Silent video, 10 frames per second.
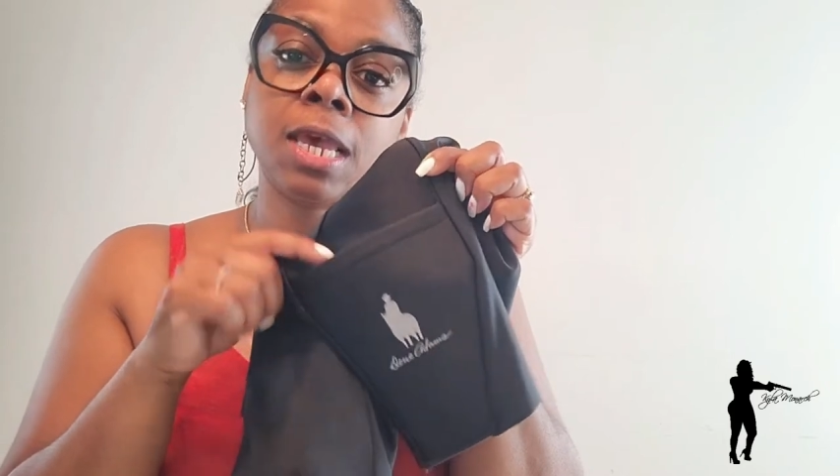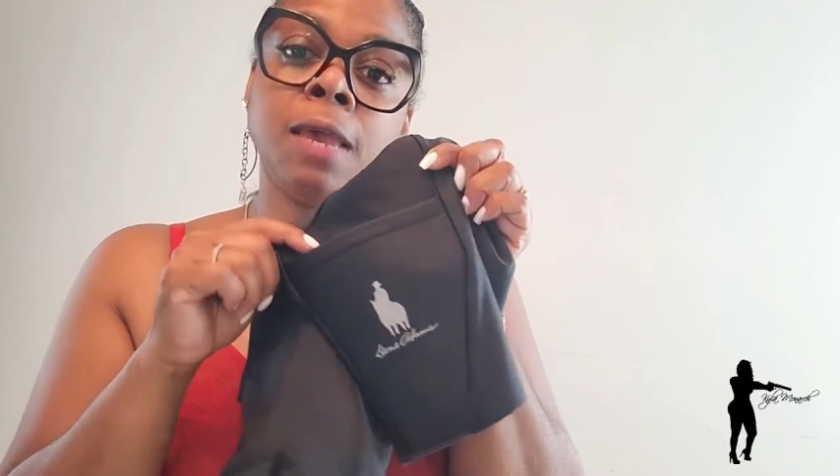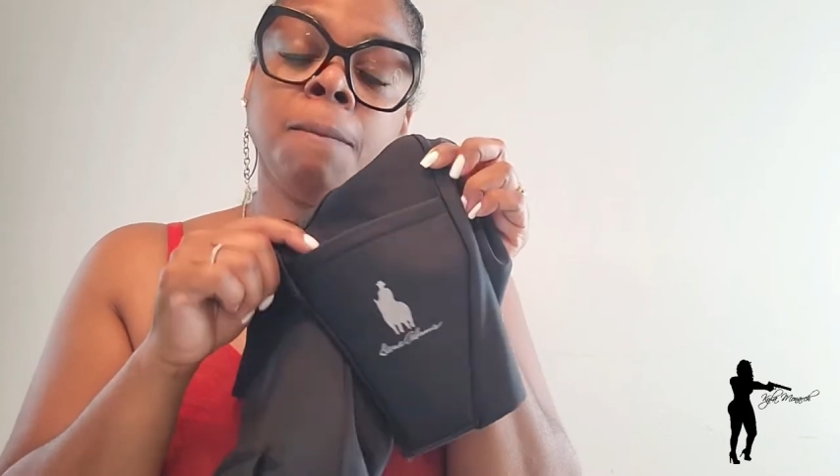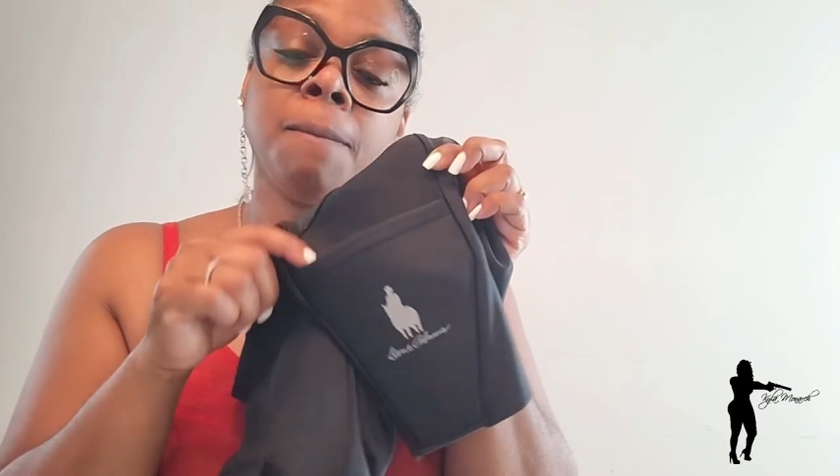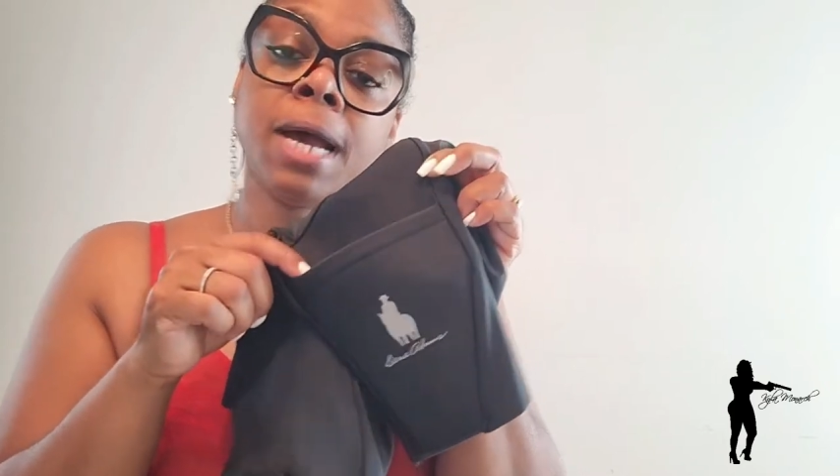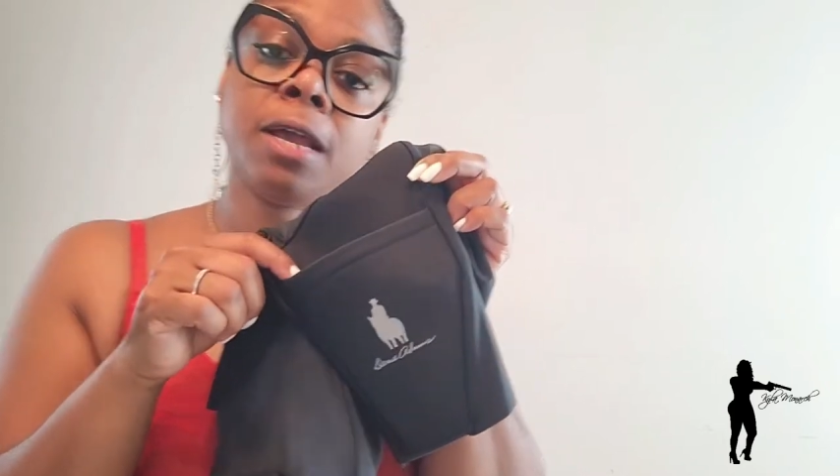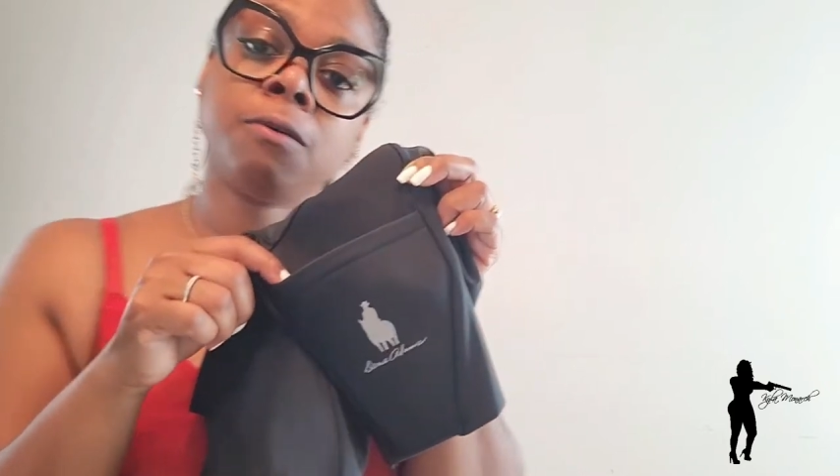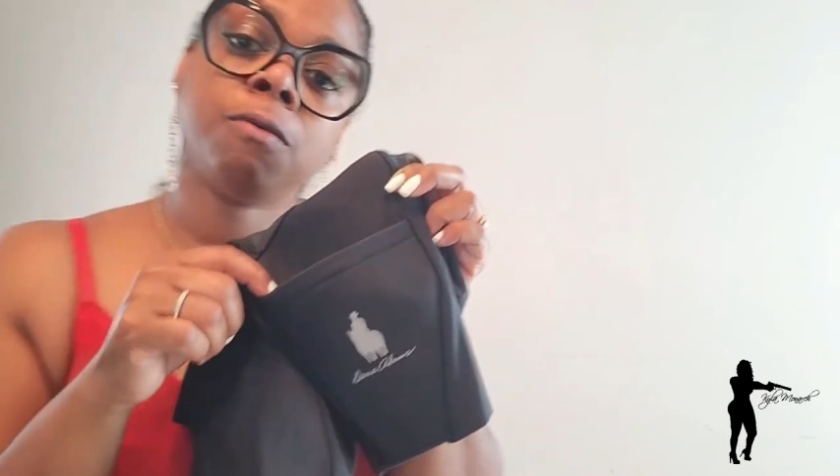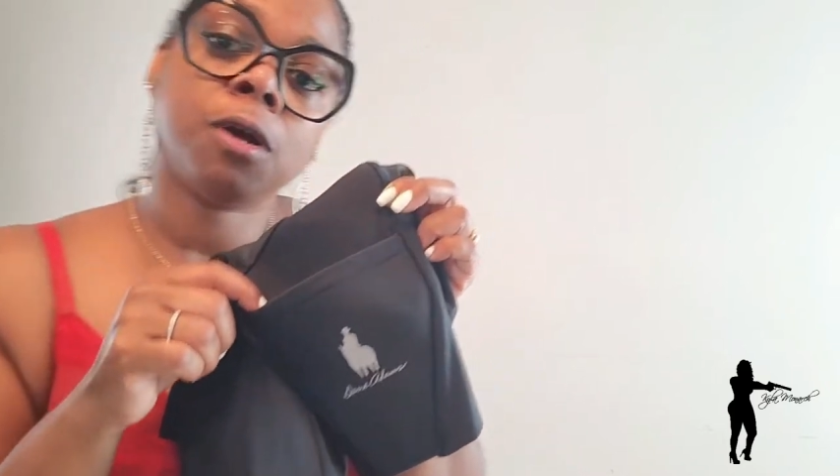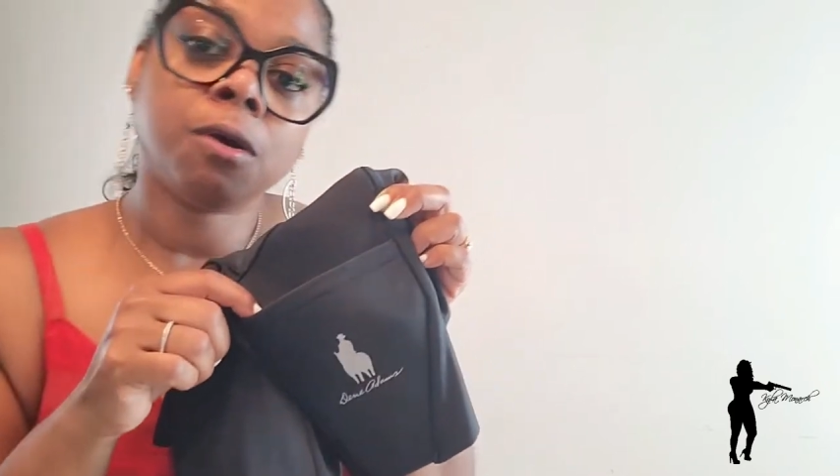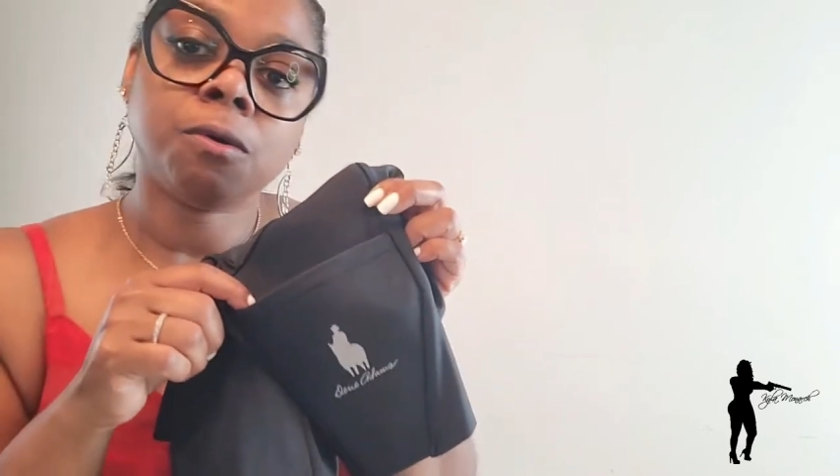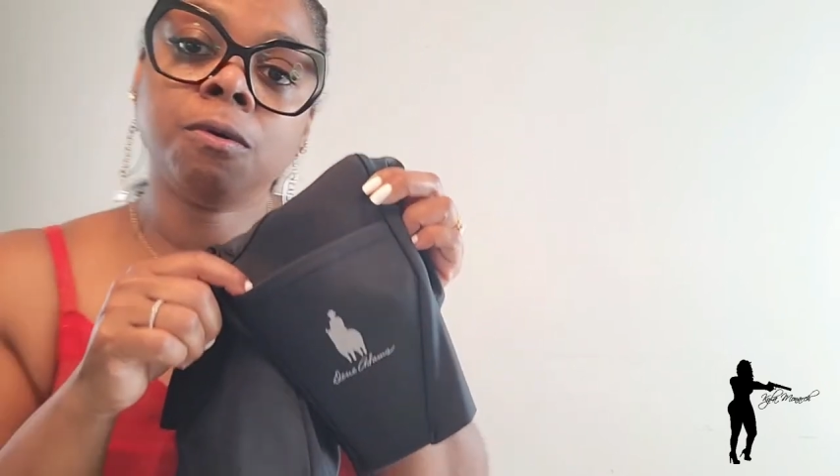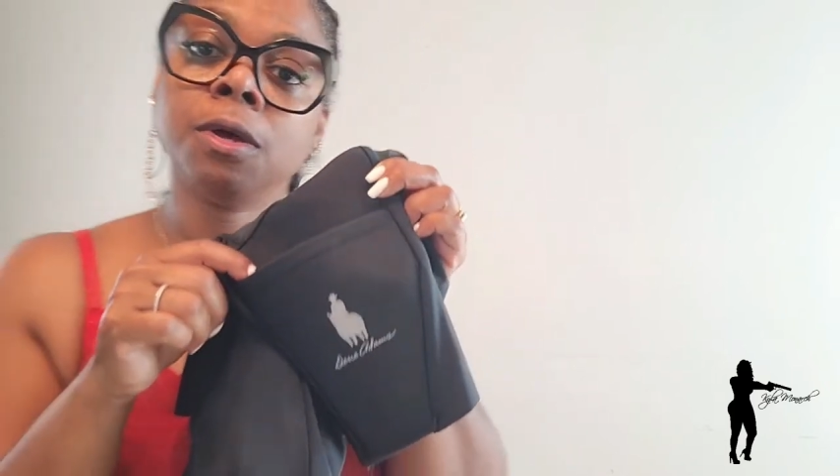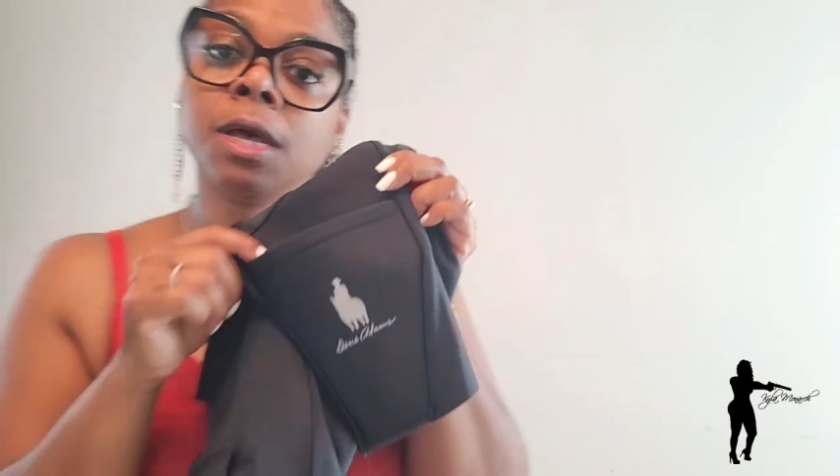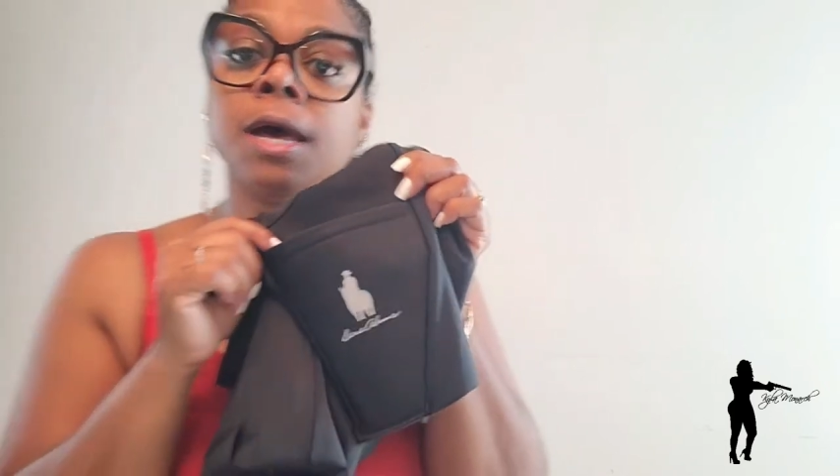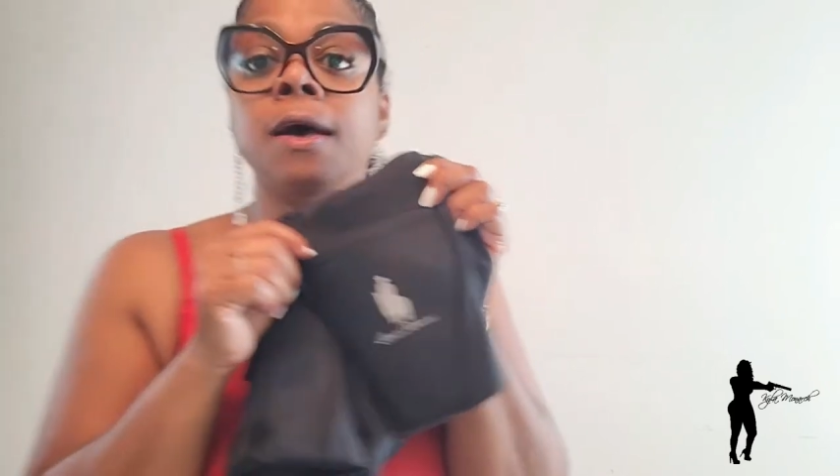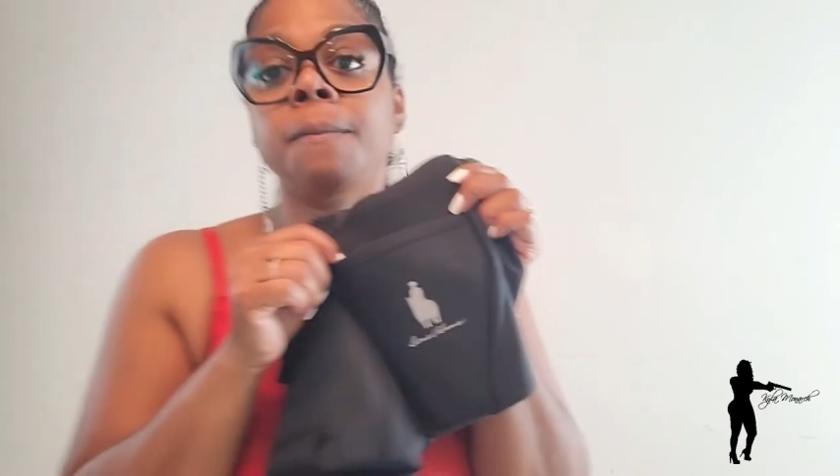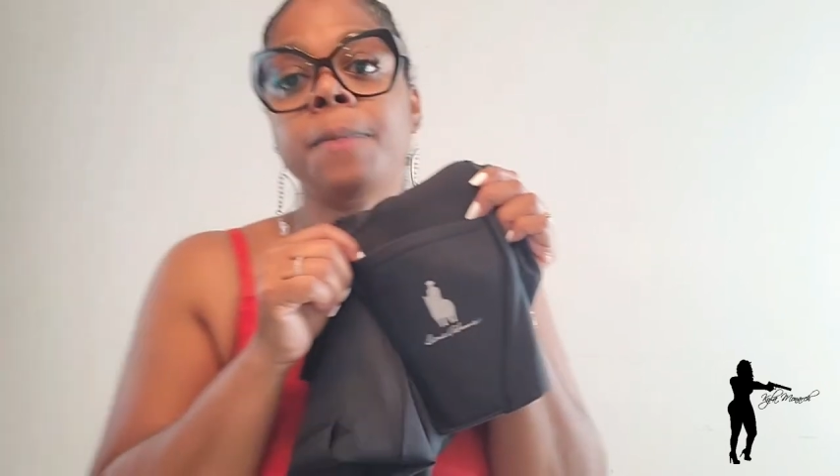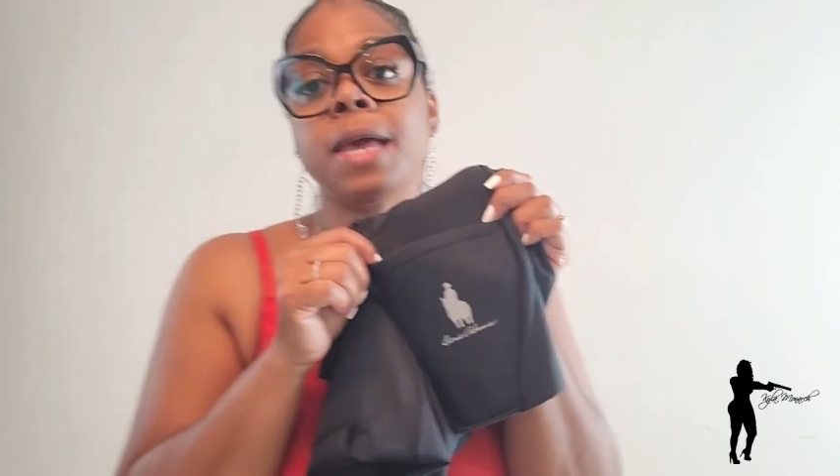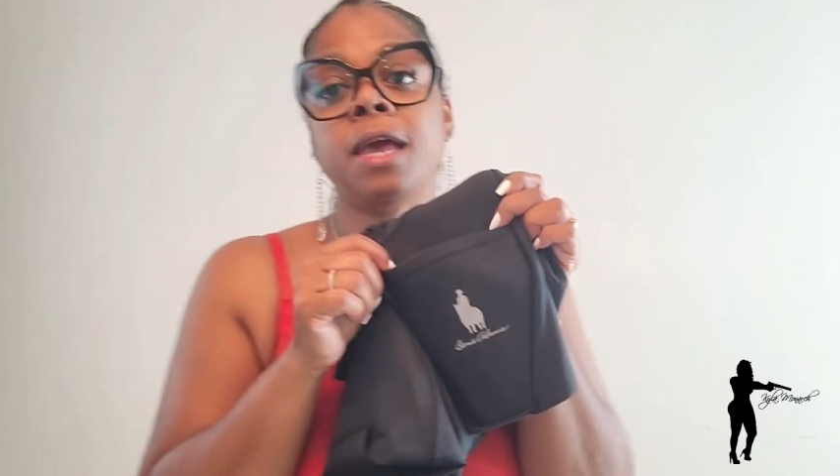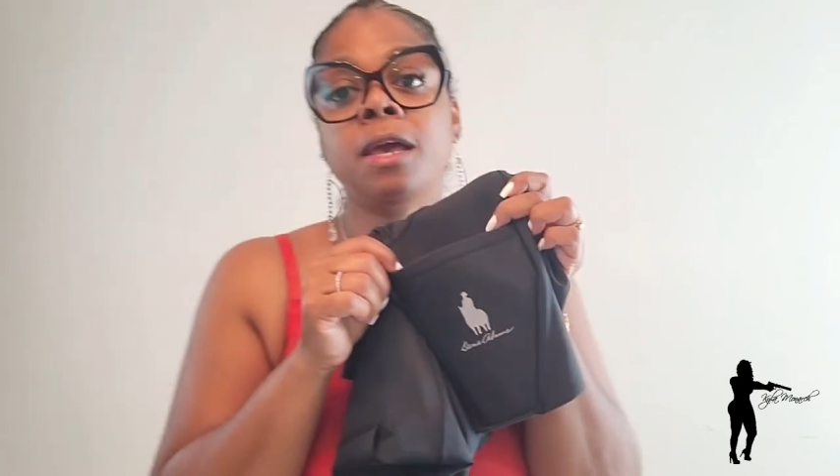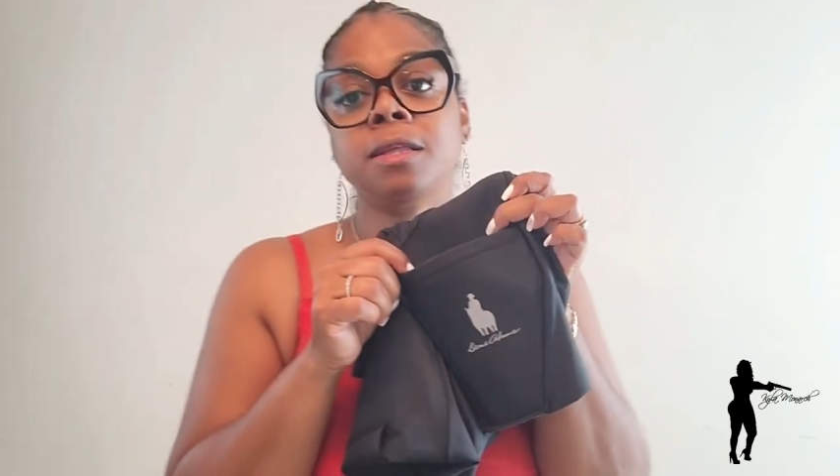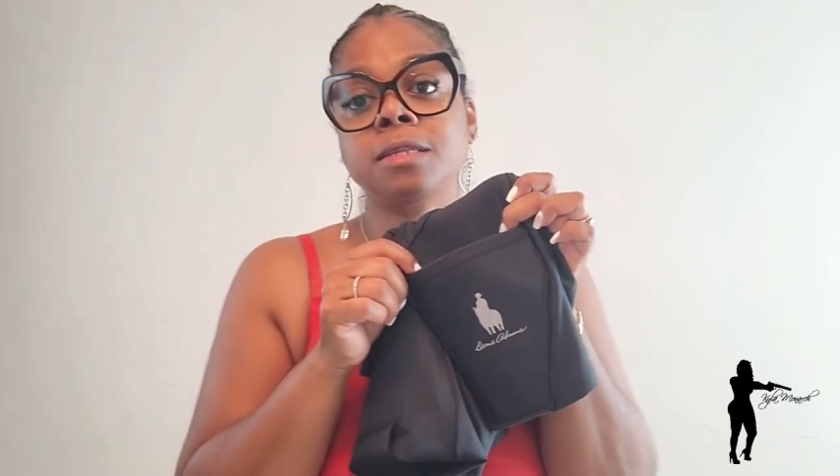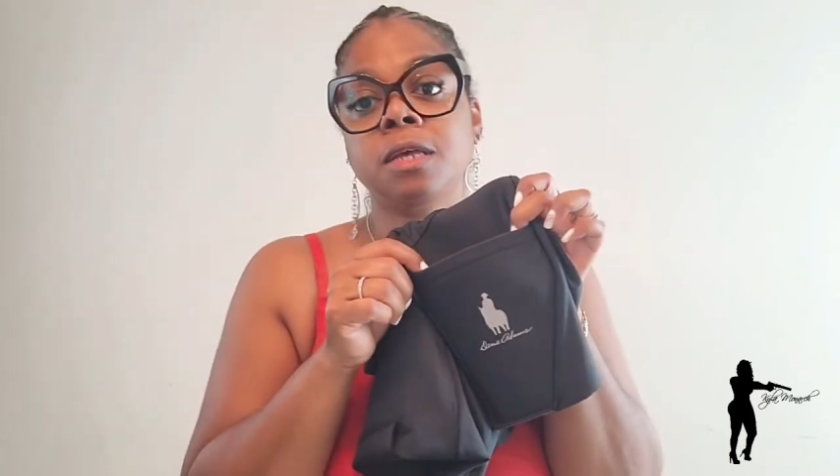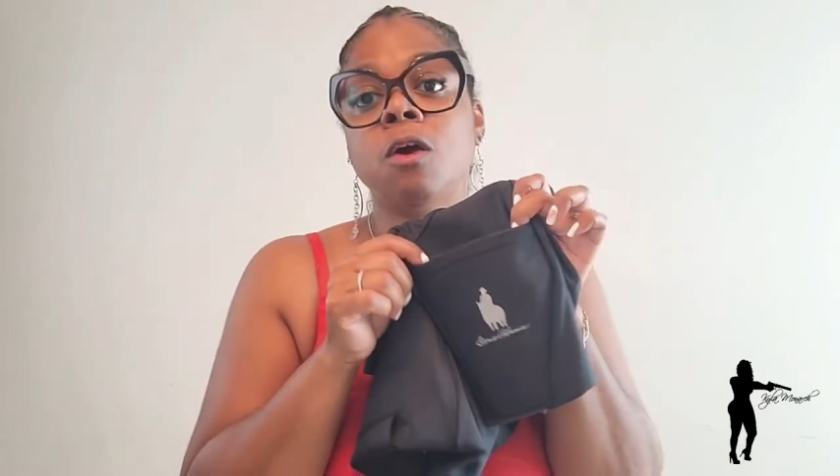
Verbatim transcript: a micro, compact,